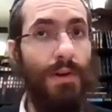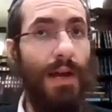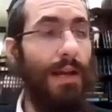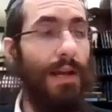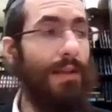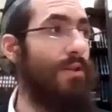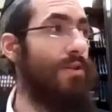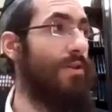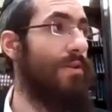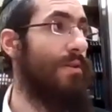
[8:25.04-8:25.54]
sure
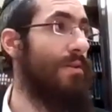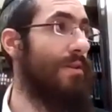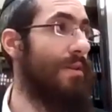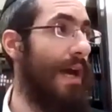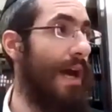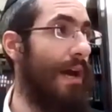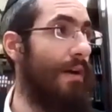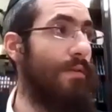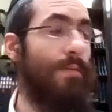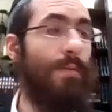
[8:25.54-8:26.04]
night, you
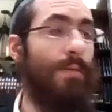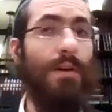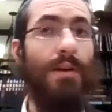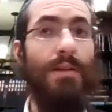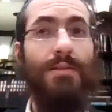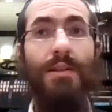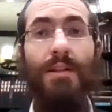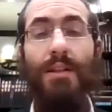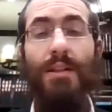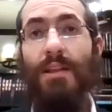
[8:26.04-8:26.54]
shouldn't count,
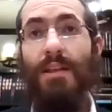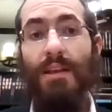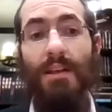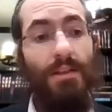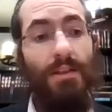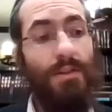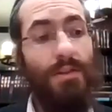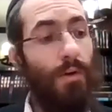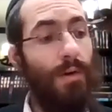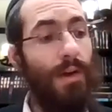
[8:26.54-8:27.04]
because
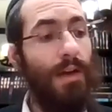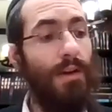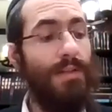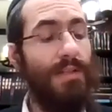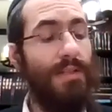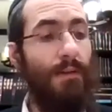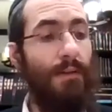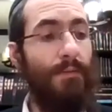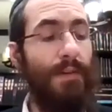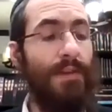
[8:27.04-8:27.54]
don't get
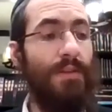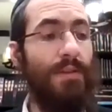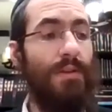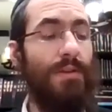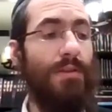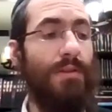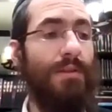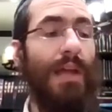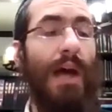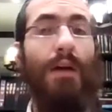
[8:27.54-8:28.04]
yourself
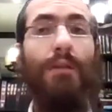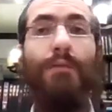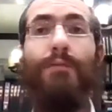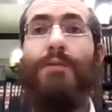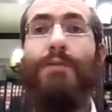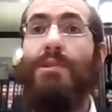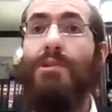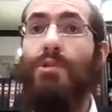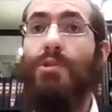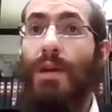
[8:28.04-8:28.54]
into a
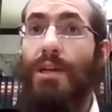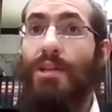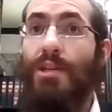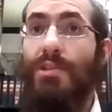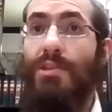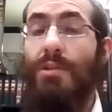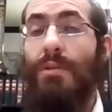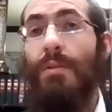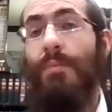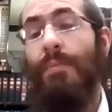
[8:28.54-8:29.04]
doubtful
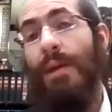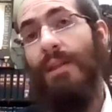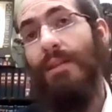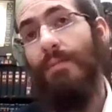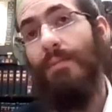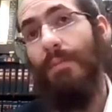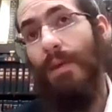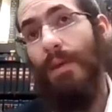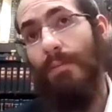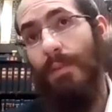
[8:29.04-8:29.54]
situation. It
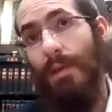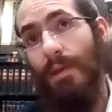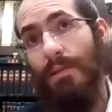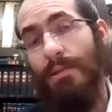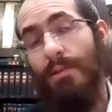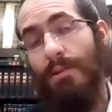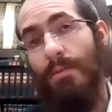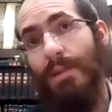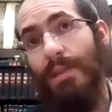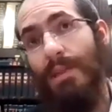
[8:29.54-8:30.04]

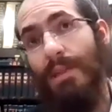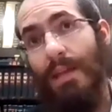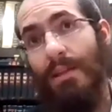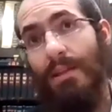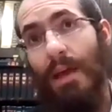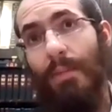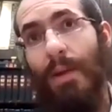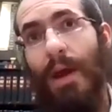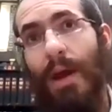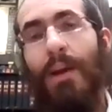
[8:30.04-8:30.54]
may still be
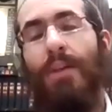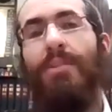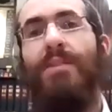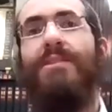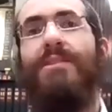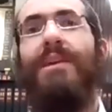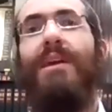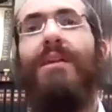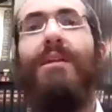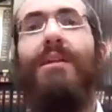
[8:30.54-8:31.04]
daytime. How
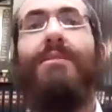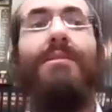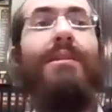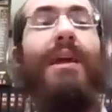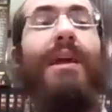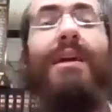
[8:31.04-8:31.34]
could you say